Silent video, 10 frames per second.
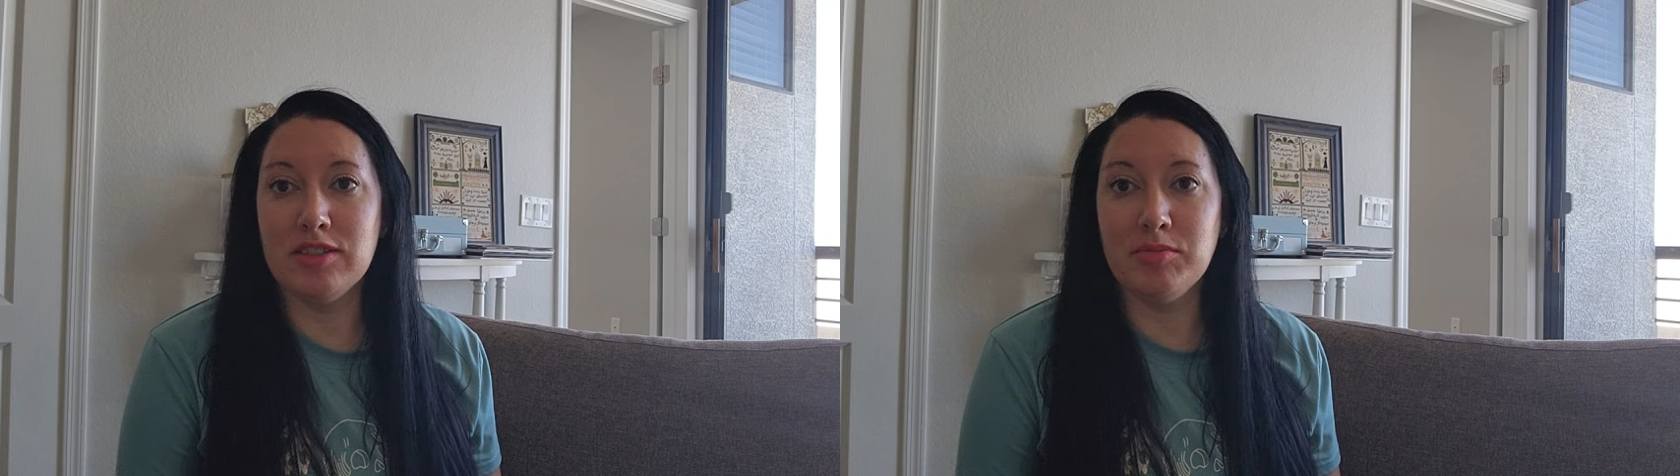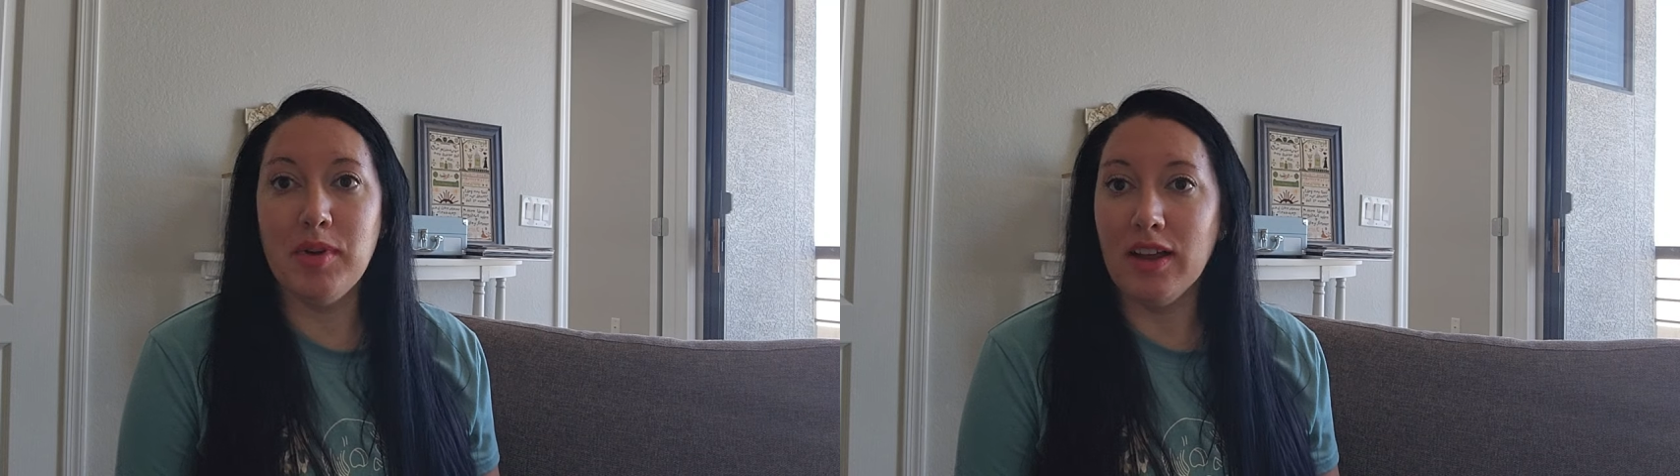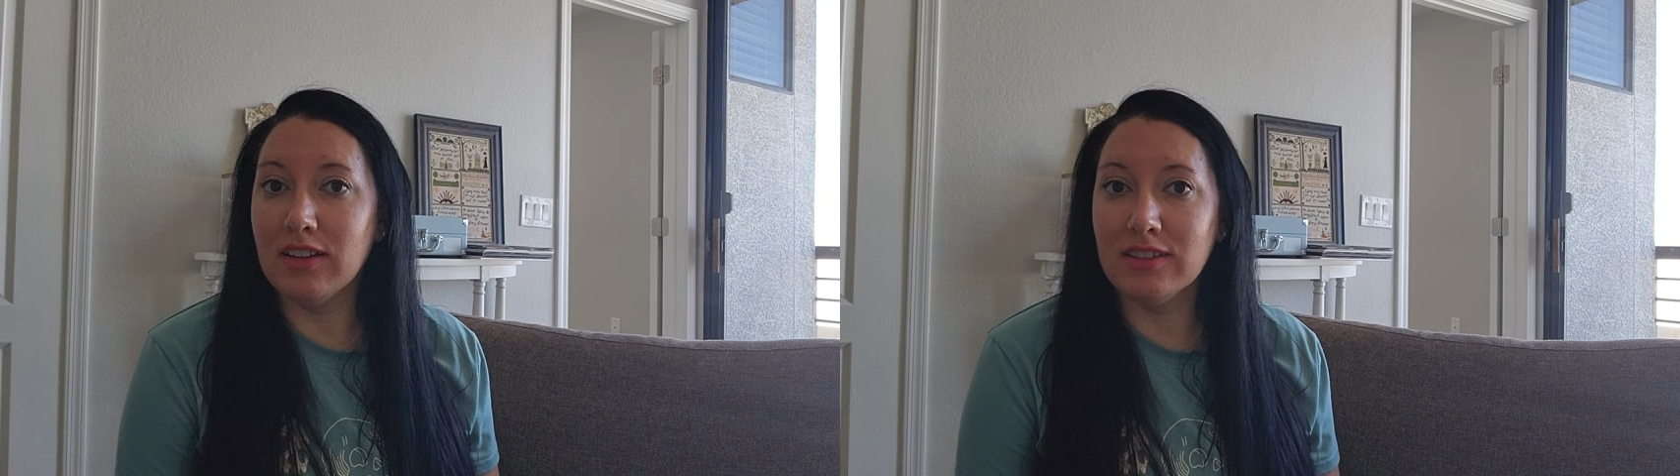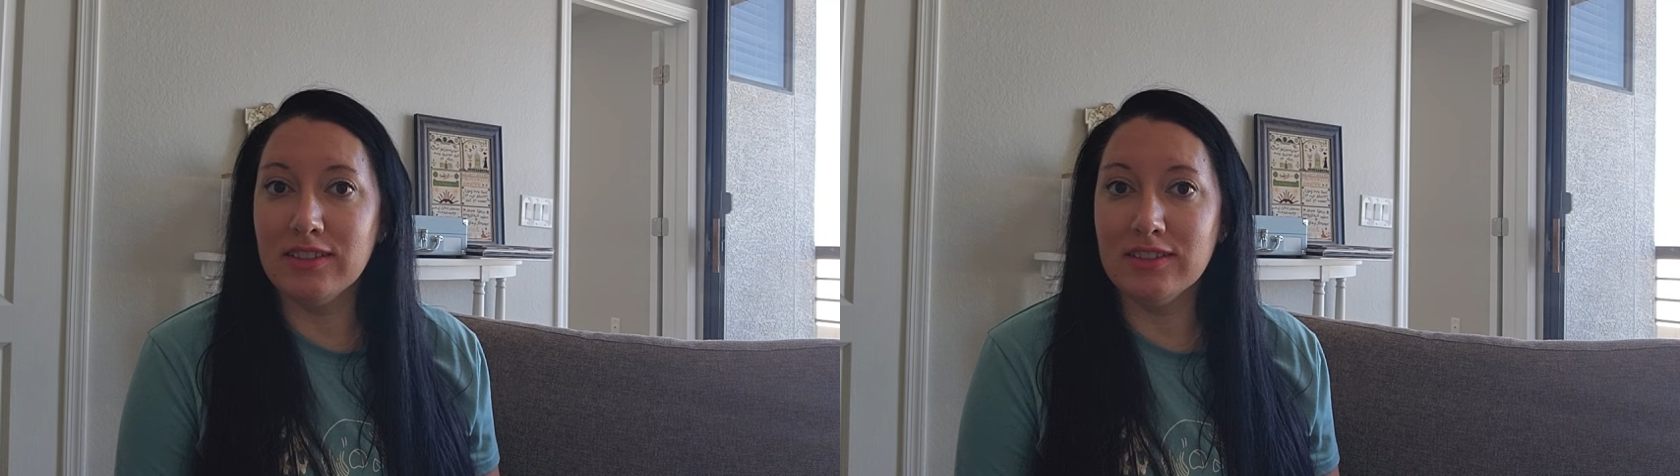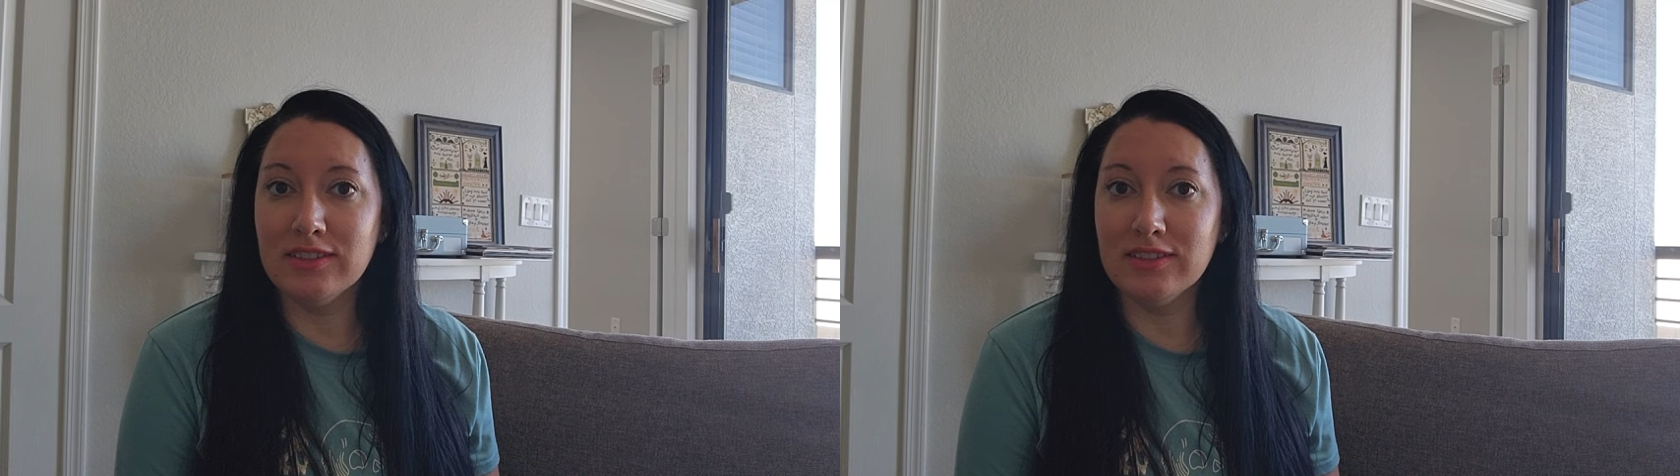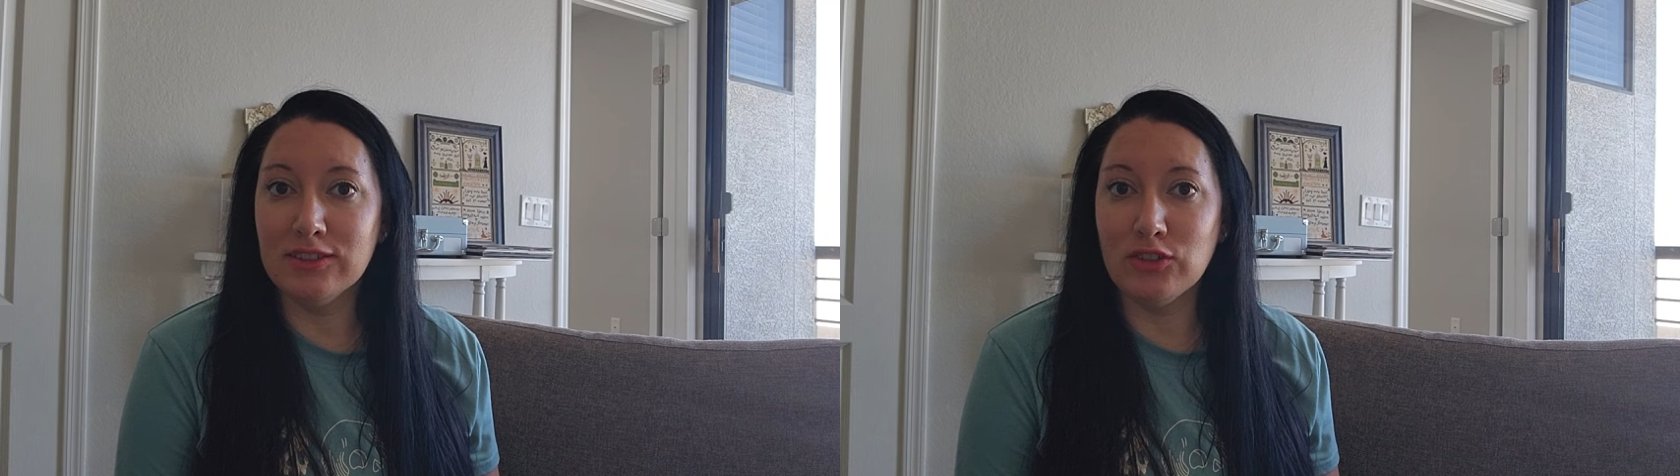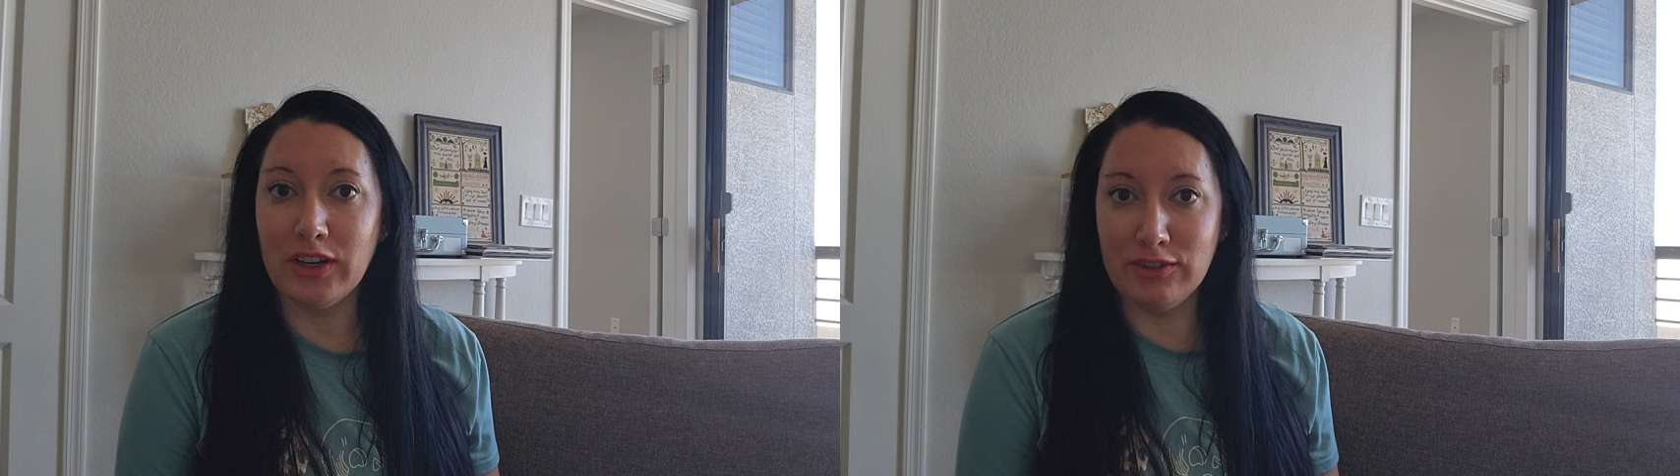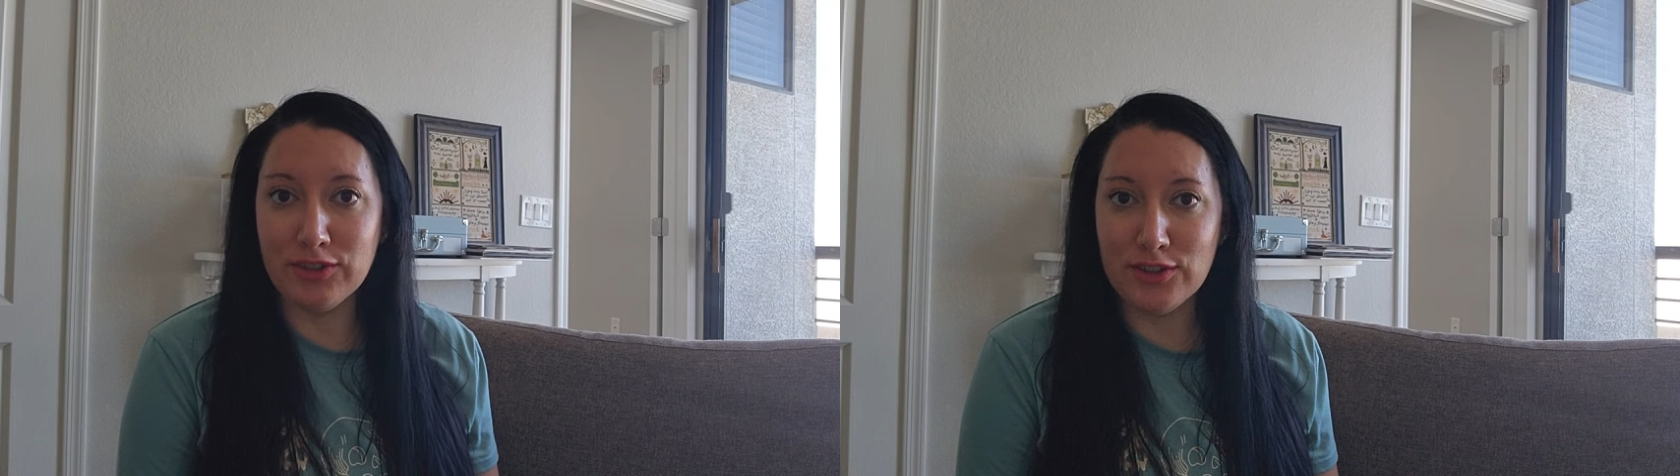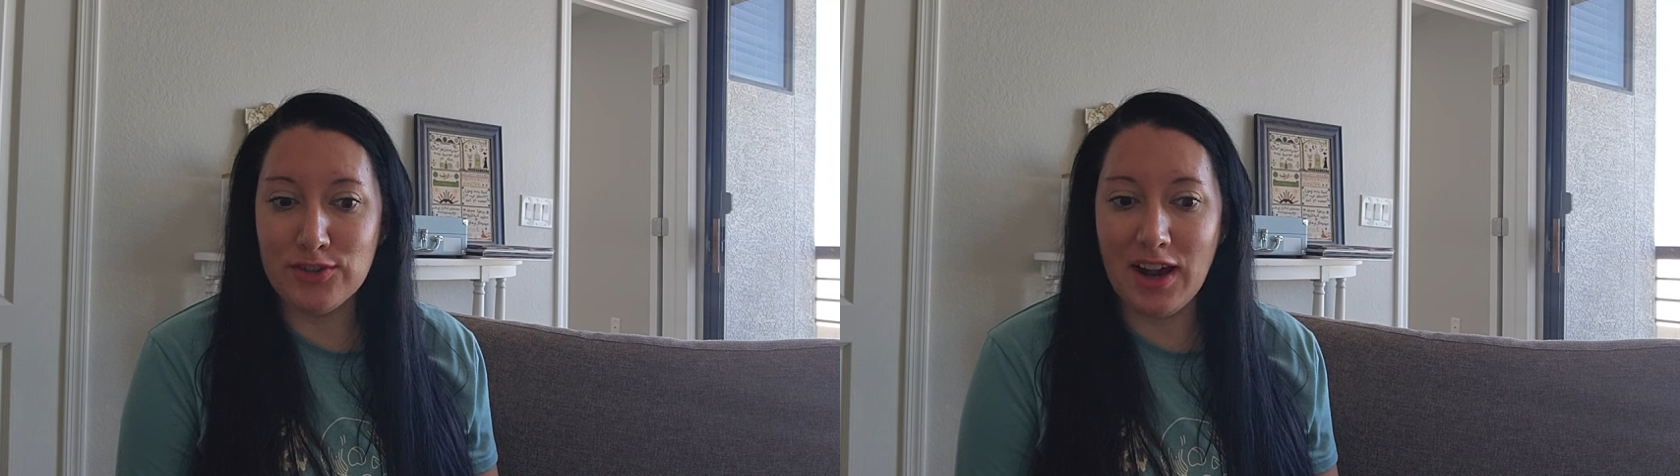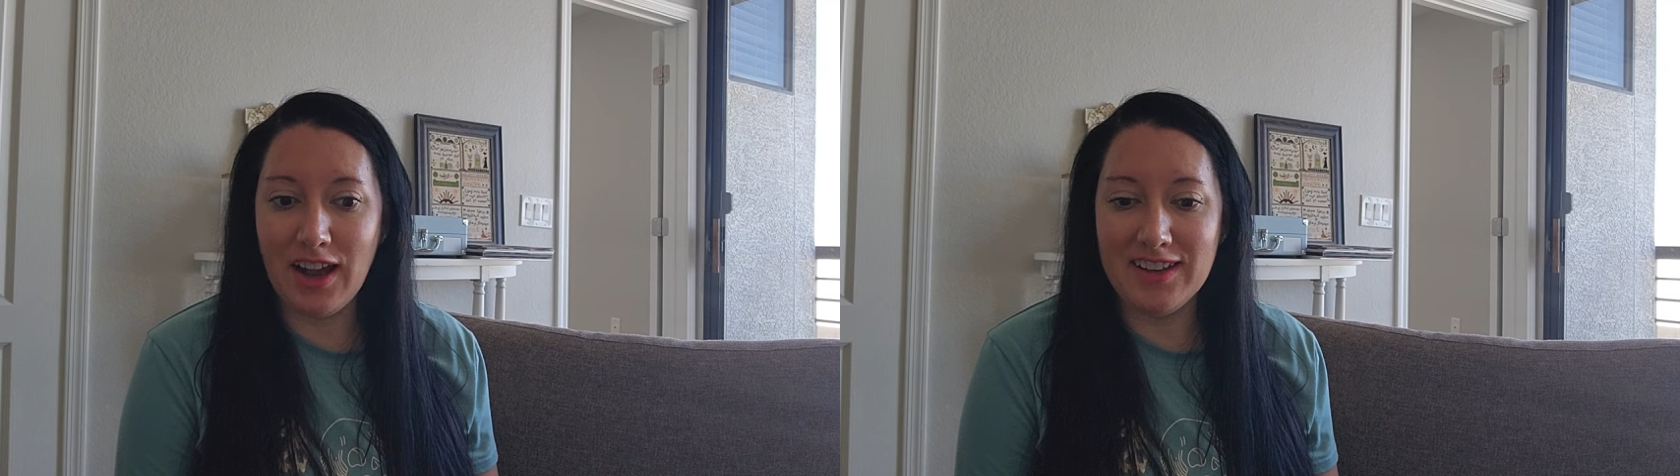smell great for
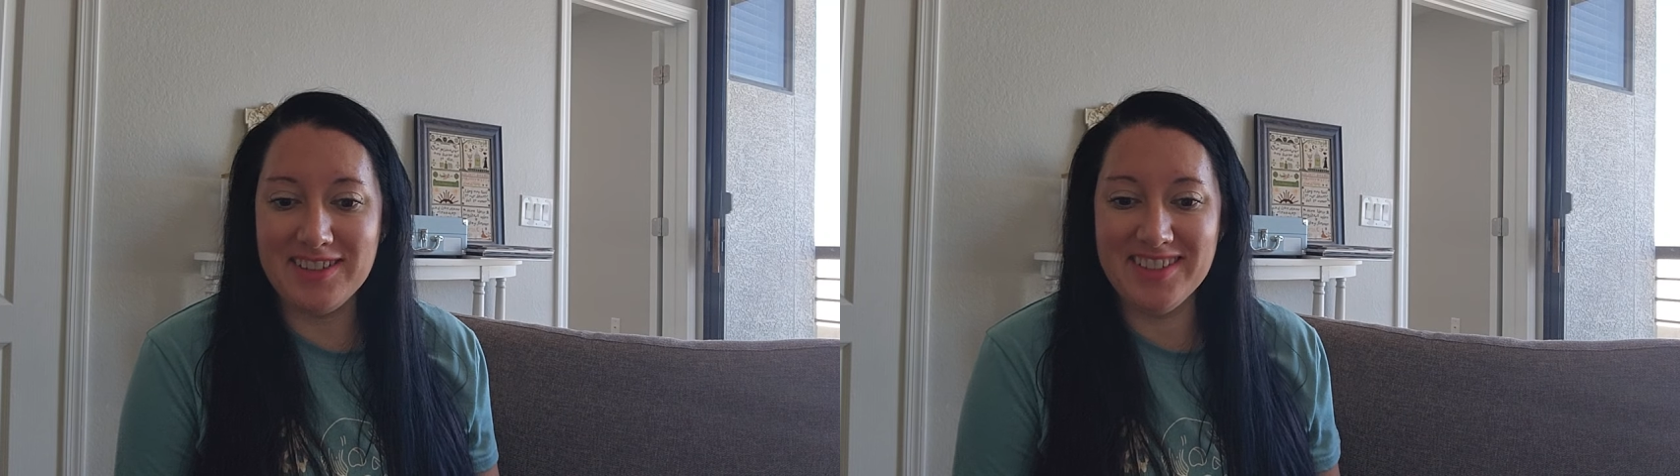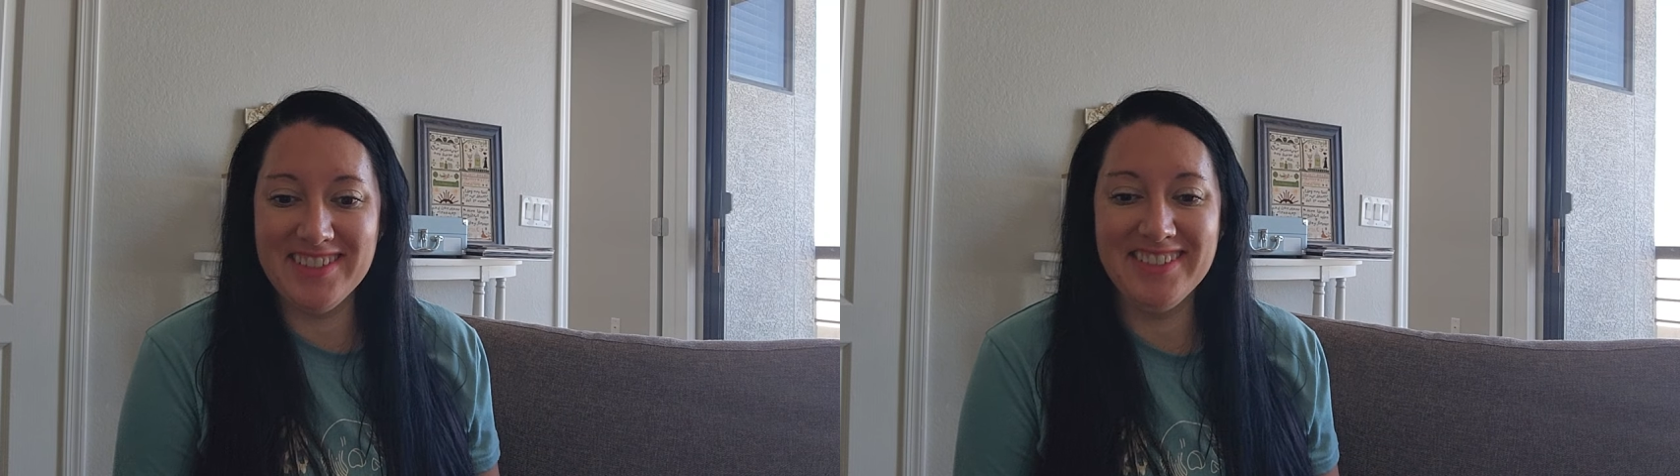you guys.